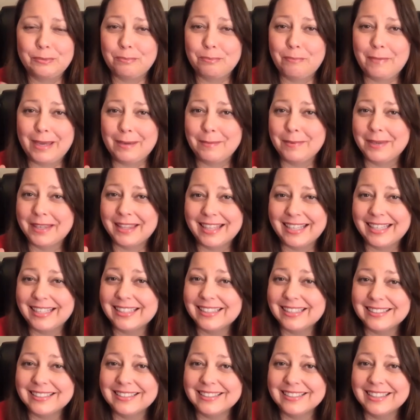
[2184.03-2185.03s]
Maybe they
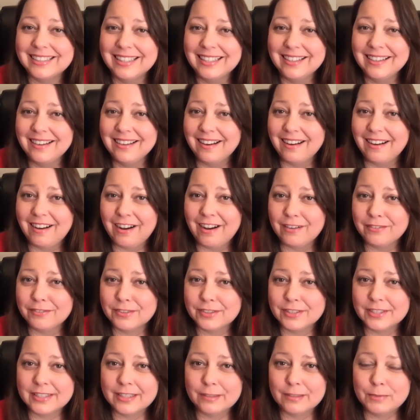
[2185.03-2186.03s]
could offer
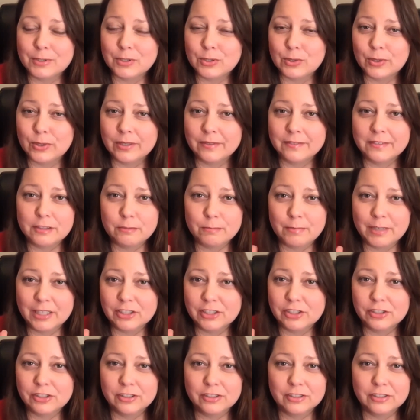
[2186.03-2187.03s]
some sort of
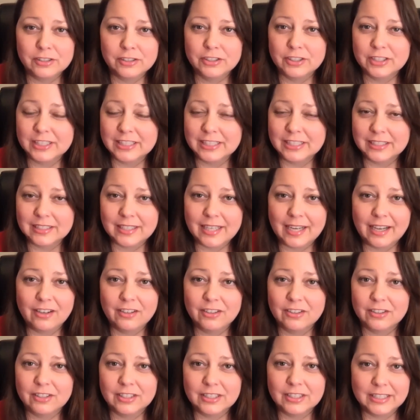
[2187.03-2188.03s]
special or discount
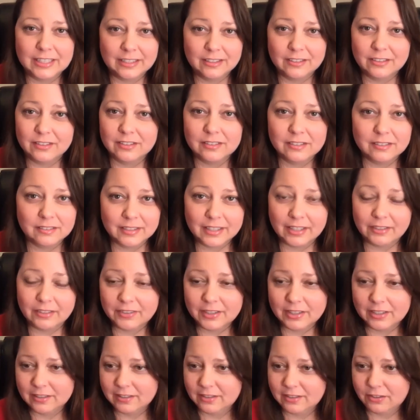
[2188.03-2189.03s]
or deal
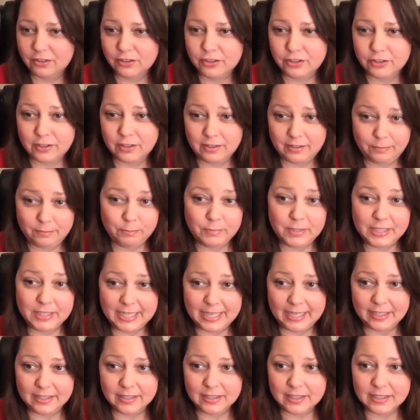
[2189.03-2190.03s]
given the
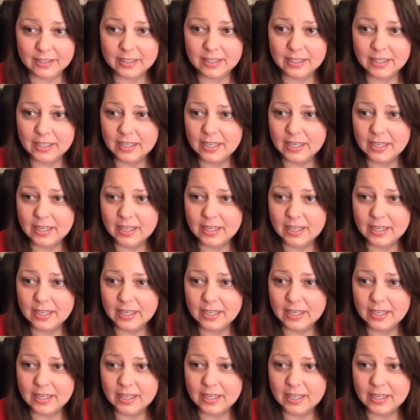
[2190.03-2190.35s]
circumstance.